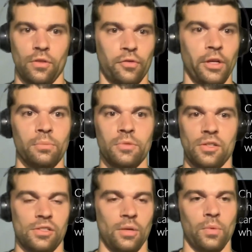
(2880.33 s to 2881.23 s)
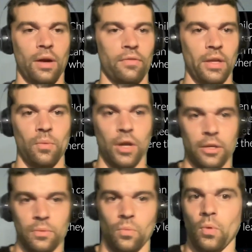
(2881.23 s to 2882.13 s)
the freedom to sit wherever they
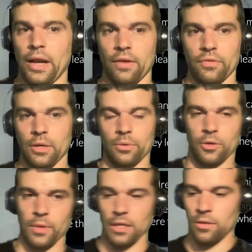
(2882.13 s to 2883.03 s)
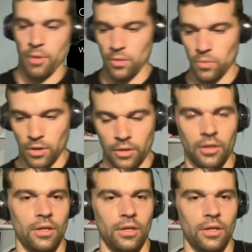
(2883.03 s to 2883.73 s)
wanted, whenever they were doing independent work.